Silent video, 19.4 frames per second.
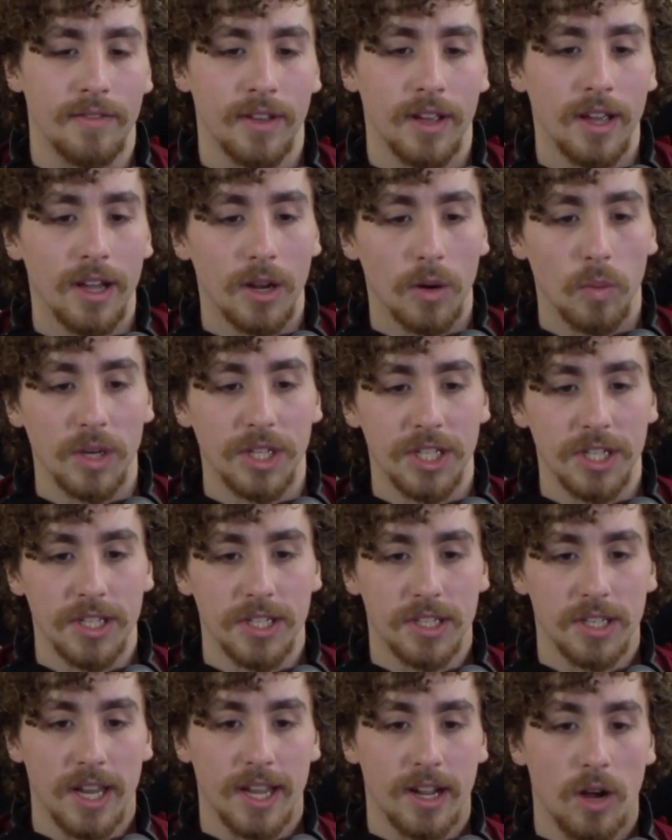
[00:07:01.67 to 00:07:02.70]
which is,
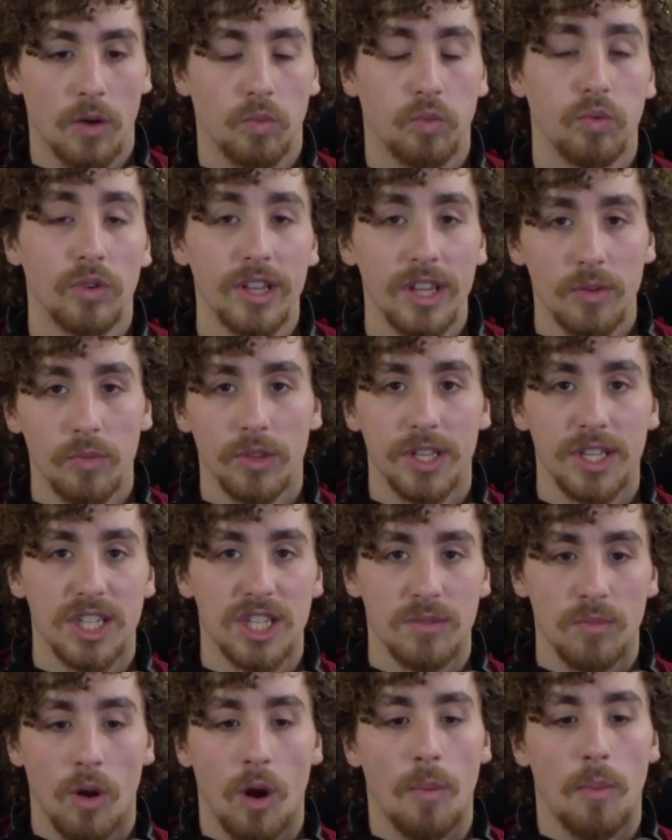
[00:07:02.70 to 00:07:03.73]
like, a really, really
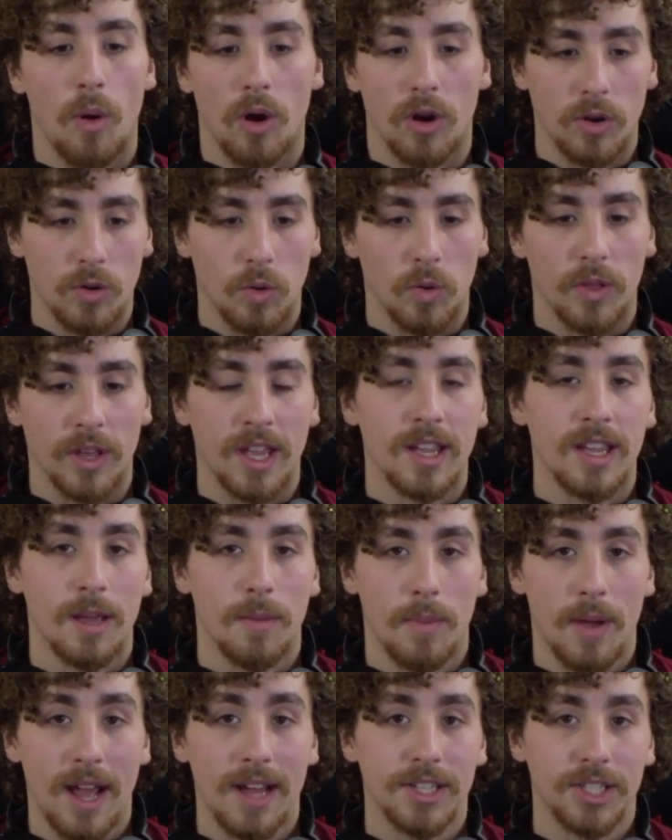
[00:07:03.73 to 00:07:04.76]
small particle that can get
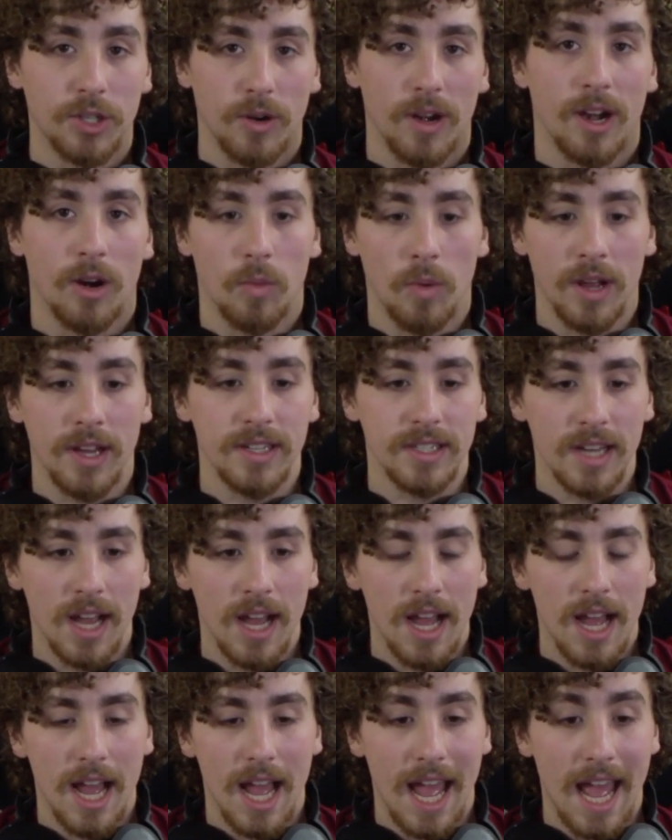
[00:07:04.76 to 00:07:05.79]
past your airways.
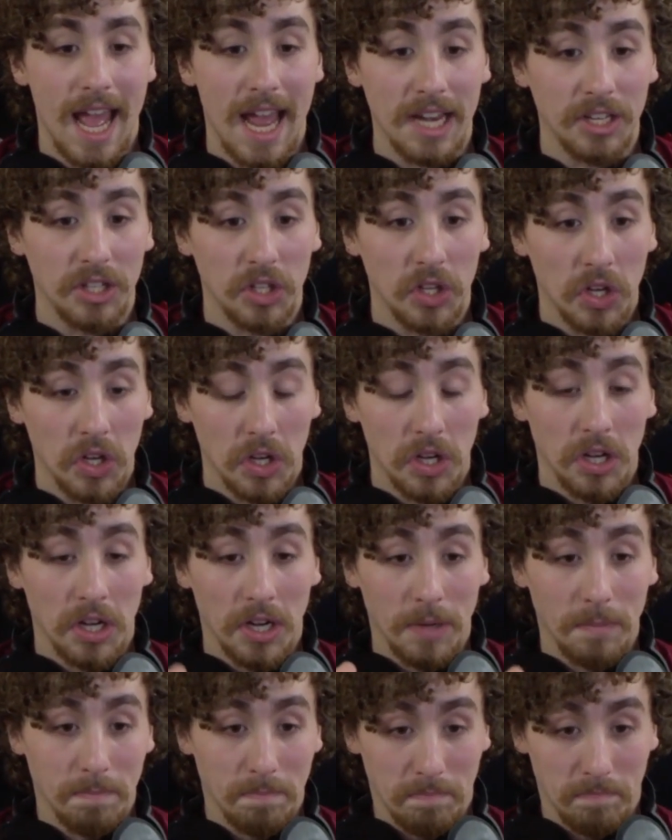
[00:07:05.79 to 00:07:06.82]
And
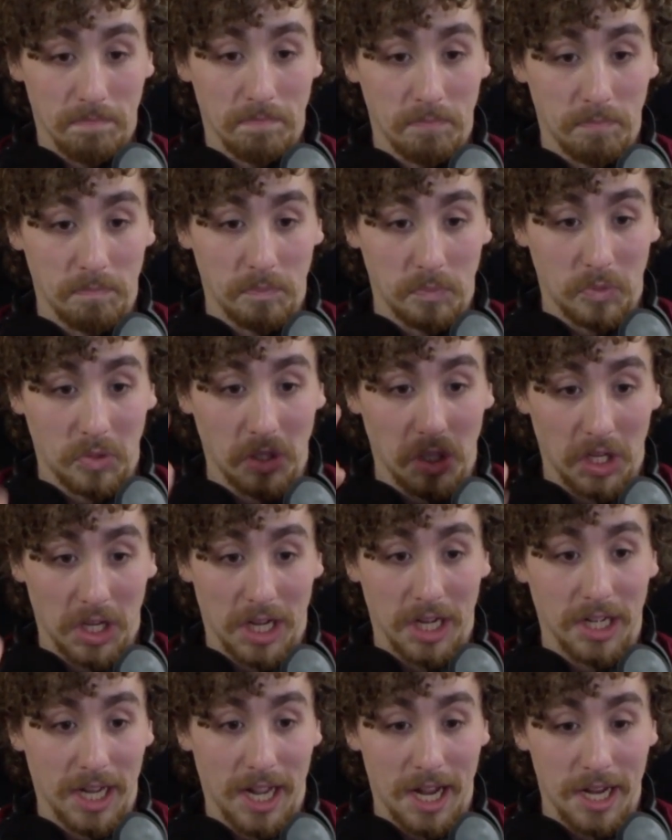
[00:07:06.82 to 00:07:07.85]
it
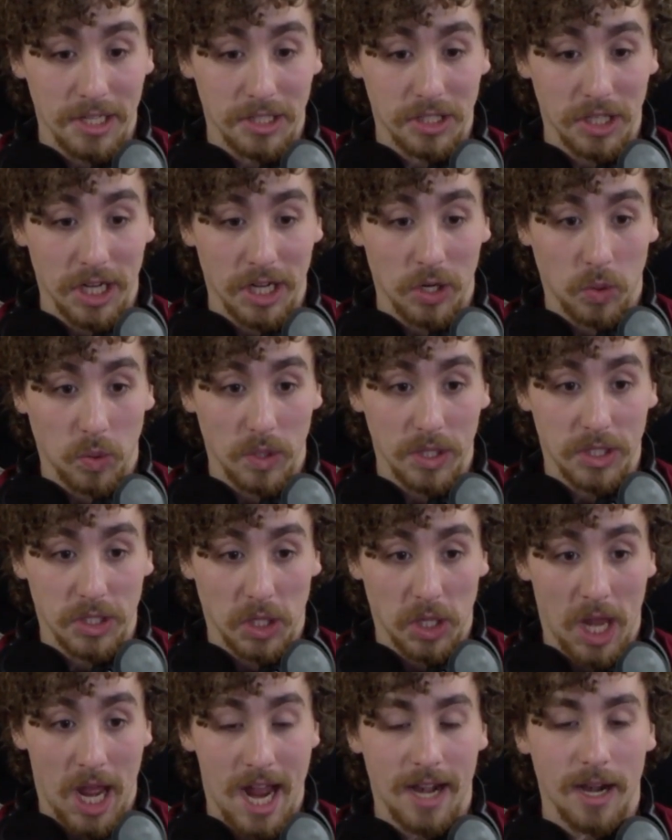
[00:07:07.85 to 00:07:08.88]
has increased a
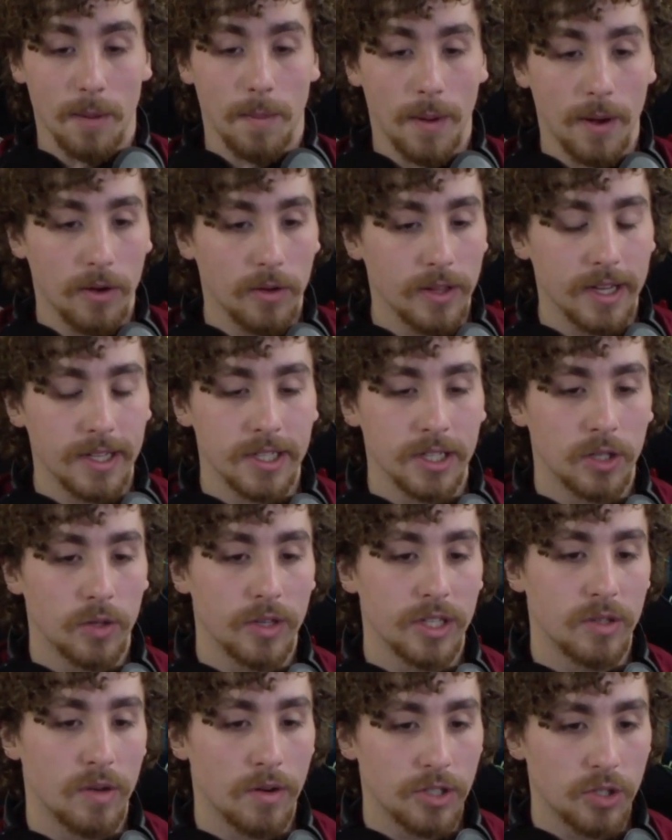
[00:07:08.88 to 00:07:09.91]
lot. Apparently, it's increased
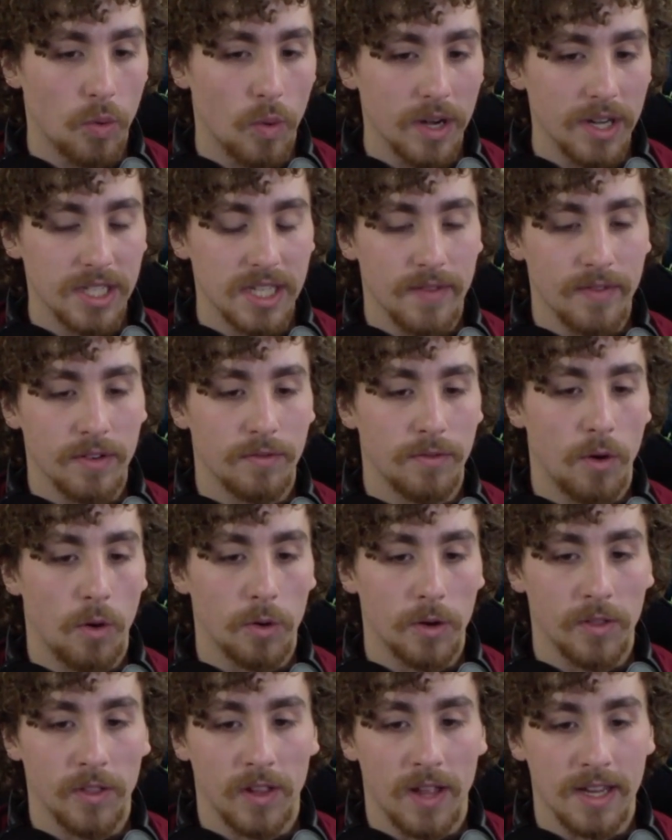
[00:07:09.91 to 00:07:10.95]
around 27-fold in
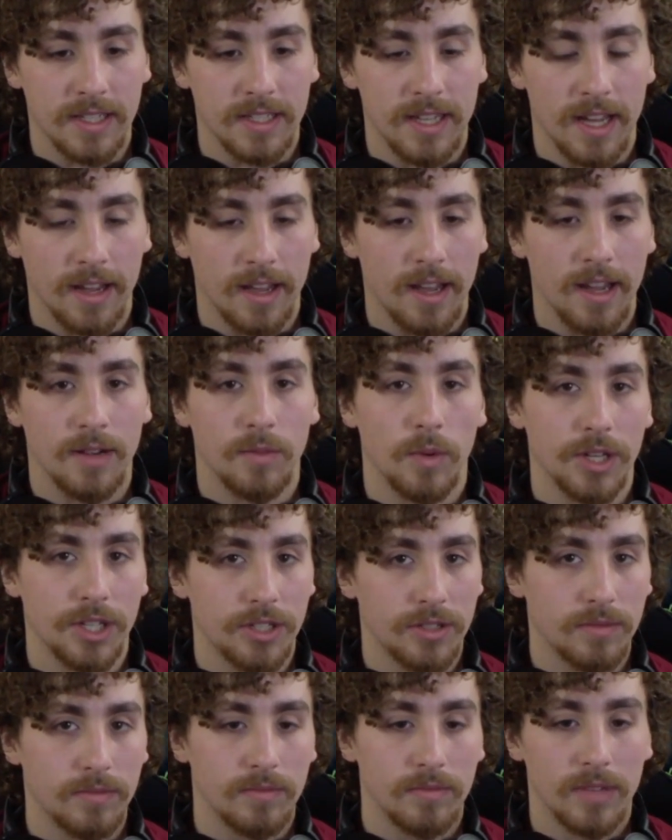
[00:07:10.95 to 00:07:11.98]
the last decade, which,
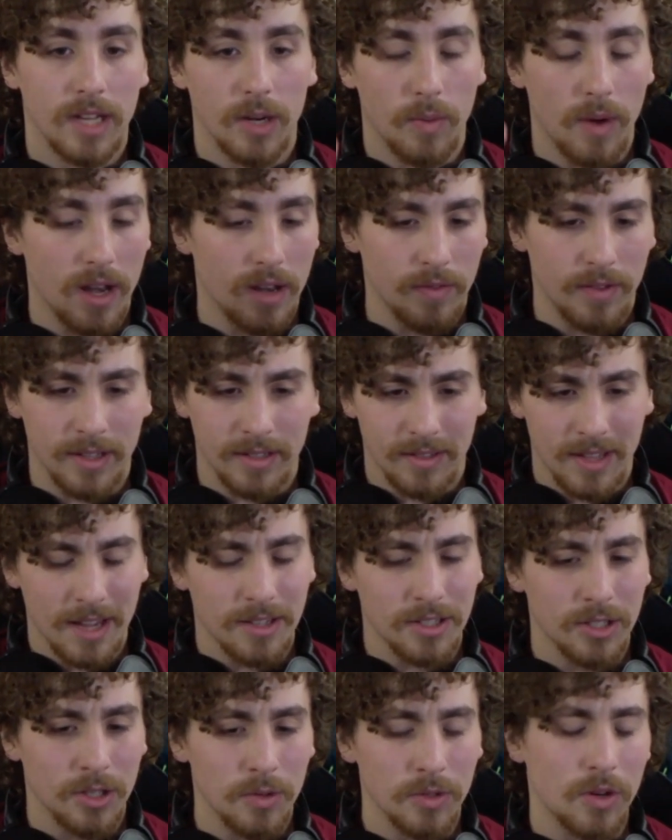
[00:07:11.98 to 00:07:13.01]
irrelevant. Thanks,
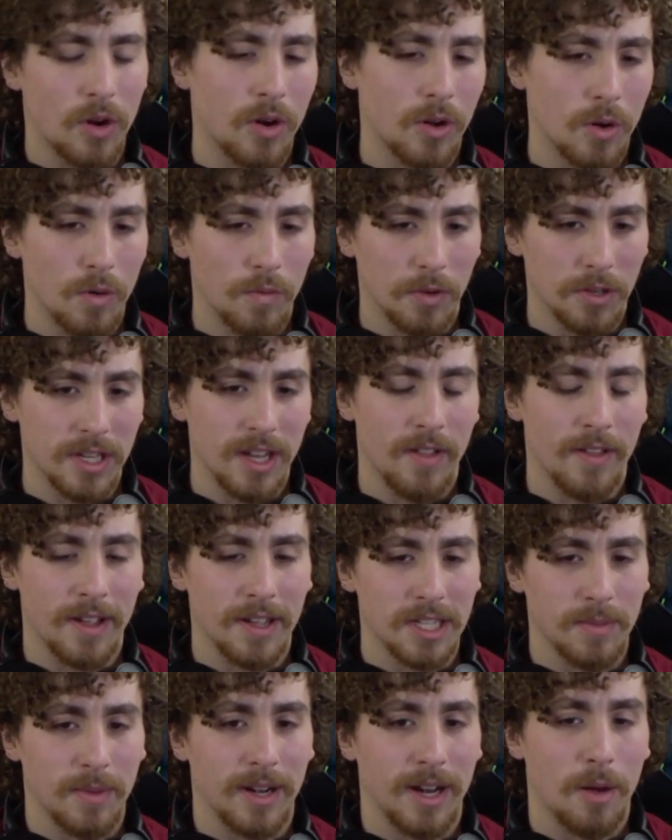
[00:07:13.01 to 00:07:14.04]
news article, for telling us
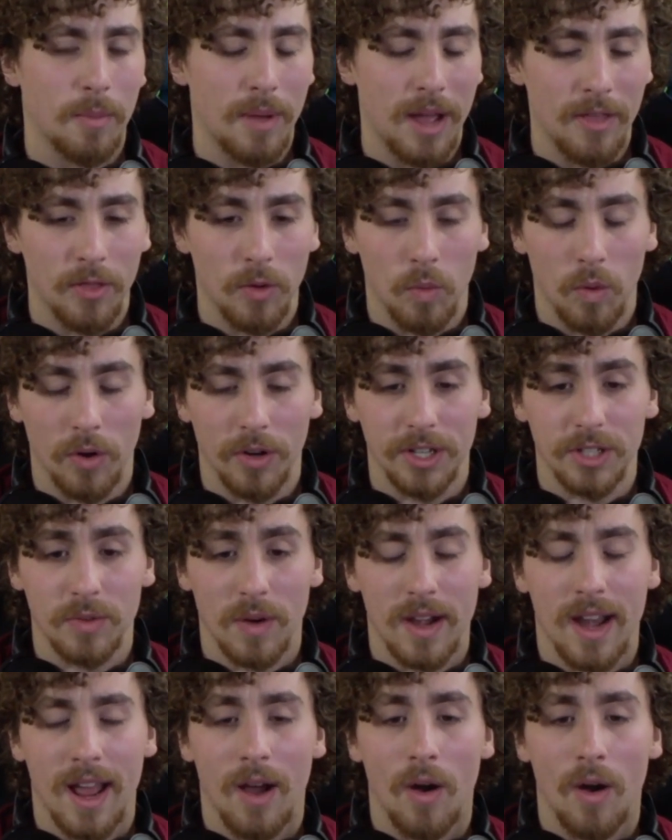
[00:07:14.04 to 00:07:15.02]
about how bad the world is right now.